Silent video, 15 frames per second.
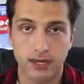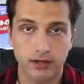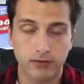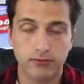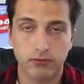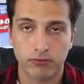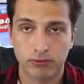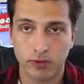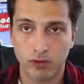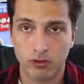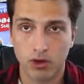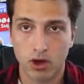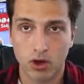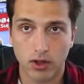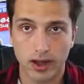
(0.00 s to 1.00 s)
and you've
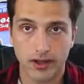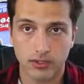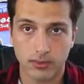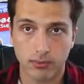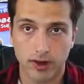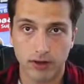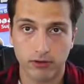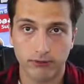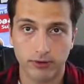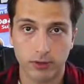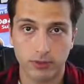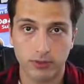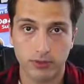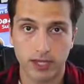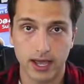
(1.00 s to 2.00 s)
reviewed all kinds of
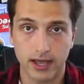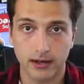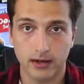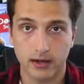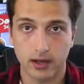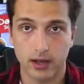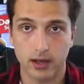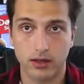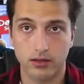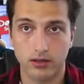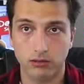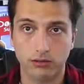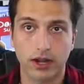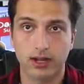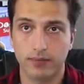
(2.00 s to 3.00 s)
microphones that
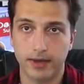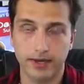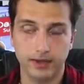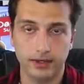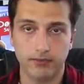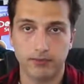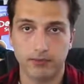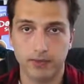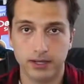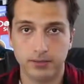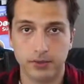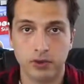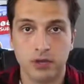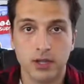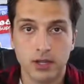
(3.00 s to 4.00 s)
you recommend to different
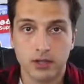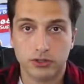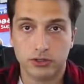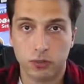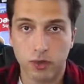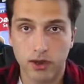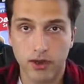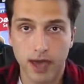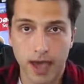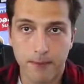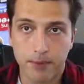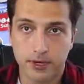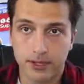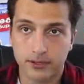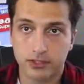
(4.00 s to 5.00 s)
people. So what will
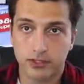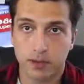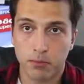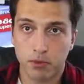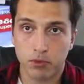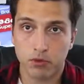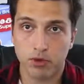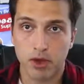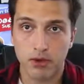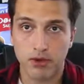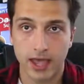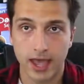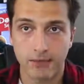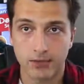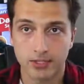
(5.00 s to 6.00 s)
happen is someone will go
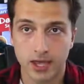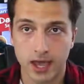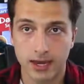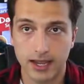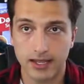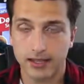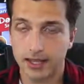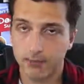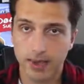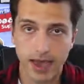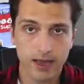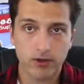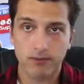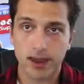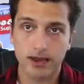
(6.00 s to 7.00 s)
to Amazon and they
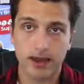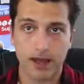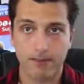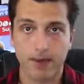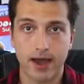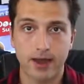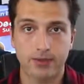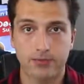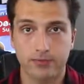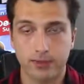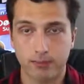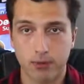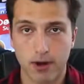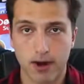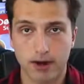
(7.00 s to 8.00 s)
may or may not buy
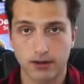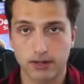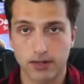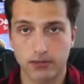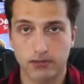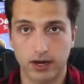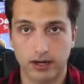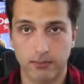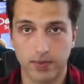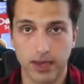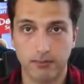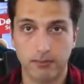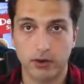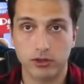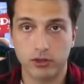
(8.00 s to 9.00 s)
the product that you
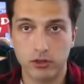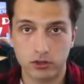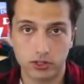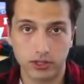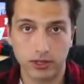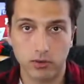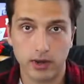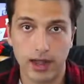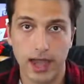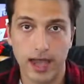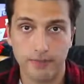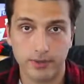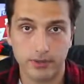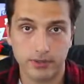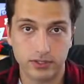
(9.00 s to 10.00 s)
recommend. But usually what
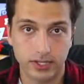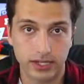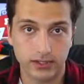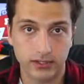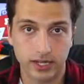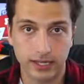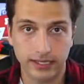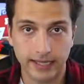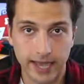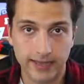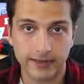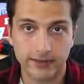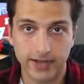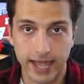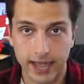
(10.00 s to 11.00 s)
happens is they
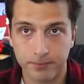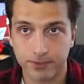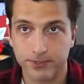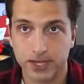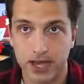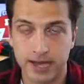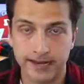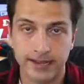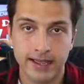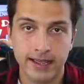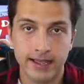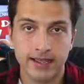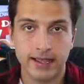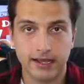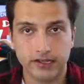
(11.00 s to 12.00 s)
land on Amazon
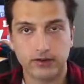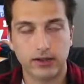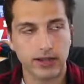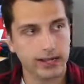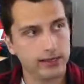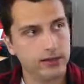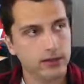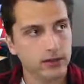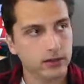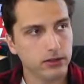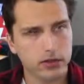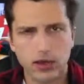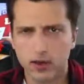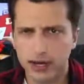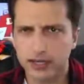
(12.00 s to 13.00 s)
and they're like,
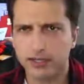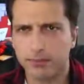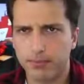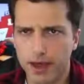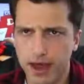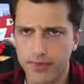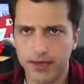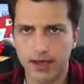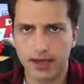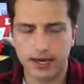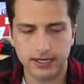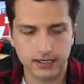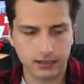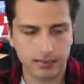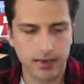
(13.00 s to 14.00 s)
I need to buy that. I
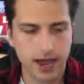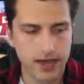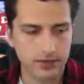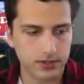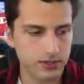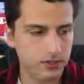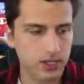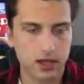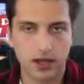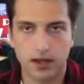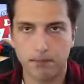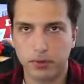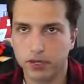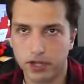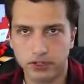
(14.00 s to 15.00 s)
need to buy this
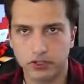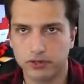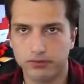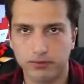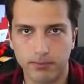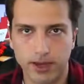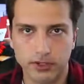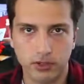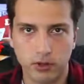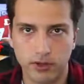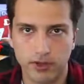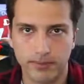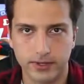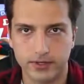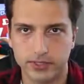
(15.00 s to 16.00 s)
plunger for my
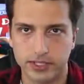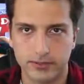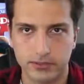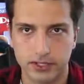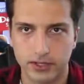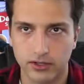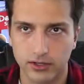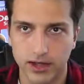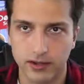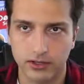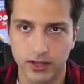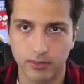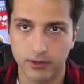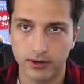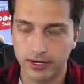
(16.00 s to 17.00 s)
toilet because it keeps getting
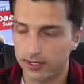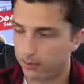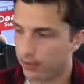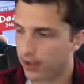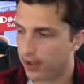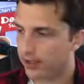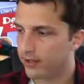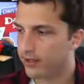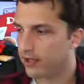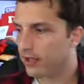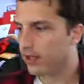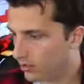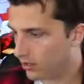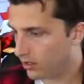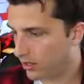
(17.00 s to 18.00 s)
clogged up. Or I need to buy
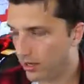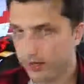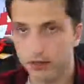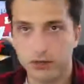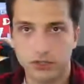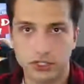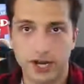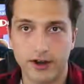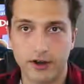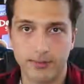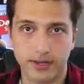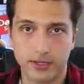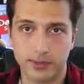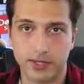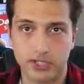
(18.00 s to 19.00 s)
a new chair
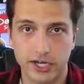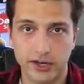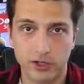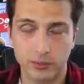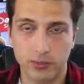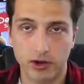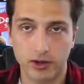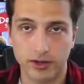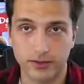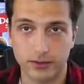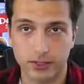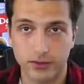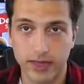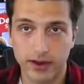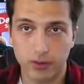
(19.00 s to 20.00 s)
because my chair's broken.
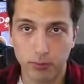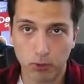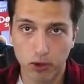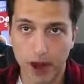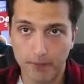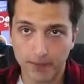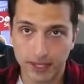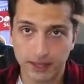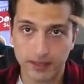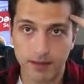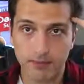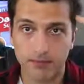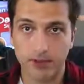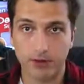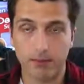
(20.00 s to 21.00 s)
So that'll prompt in
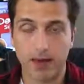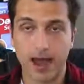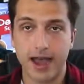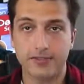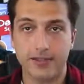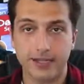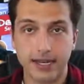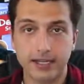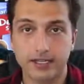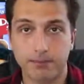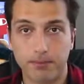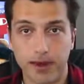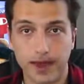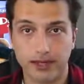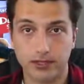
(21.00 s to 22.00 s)
their mind that they need
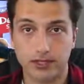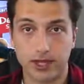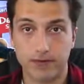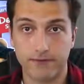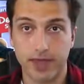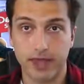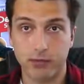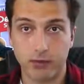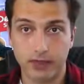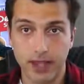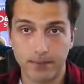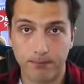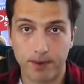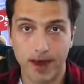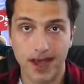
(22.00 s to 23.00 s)
to buy stuff. And when
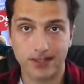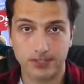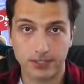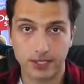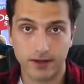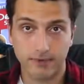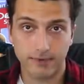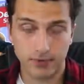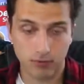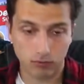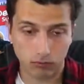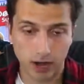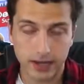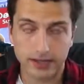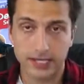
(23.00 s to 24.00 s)
they buy stuff
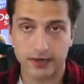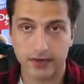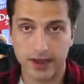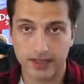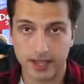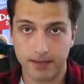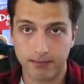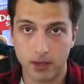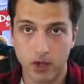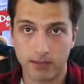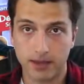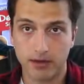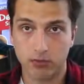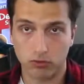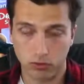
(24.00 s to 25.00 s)
right there at that
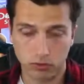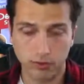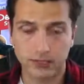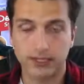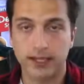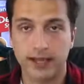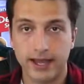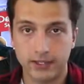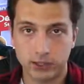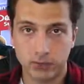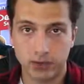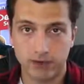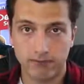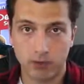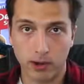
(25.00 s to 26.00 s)
moment or within the next
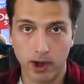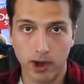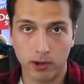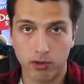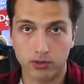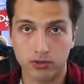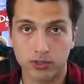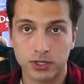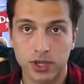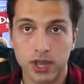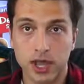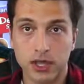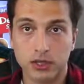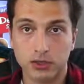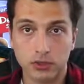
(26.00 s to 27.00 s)
24 hours,
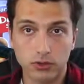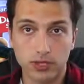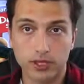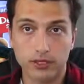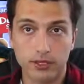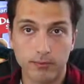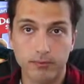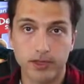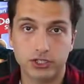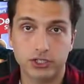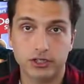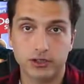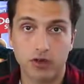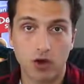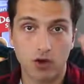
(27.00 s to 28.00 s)
you get
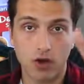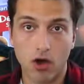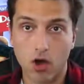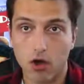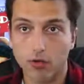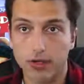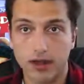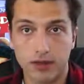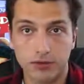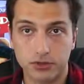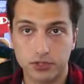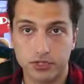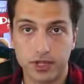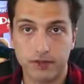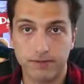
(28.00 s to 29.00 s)
commission on all the
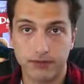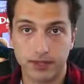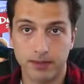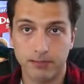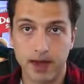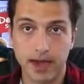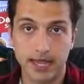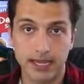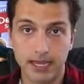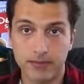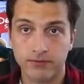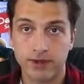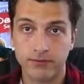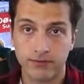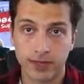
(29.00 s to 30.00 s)
other stuff that they buy,
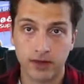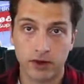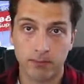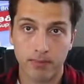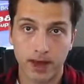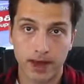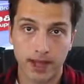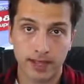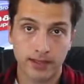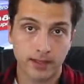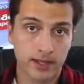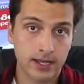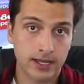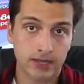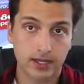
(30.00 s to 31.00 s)
even if they don't buy
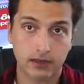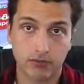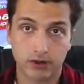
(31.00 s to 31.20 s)
the